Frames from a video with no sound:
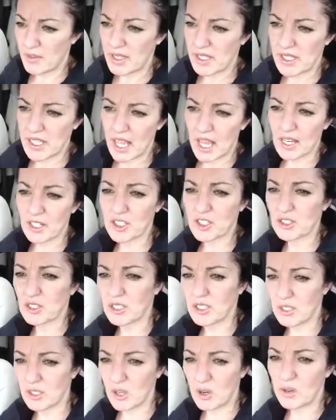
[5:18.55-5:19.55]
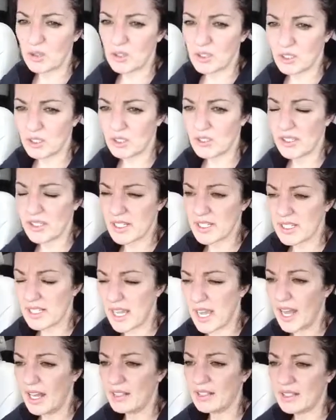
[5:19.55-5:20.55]
is actually local to
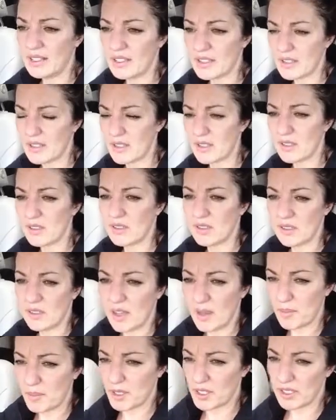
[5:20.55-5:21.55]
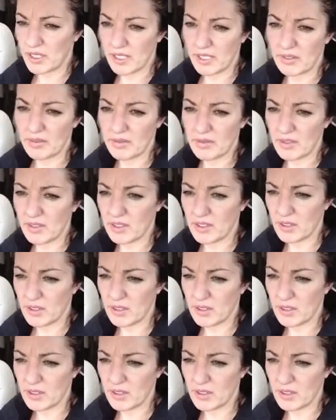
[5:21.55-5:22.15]
Dallas, I believe,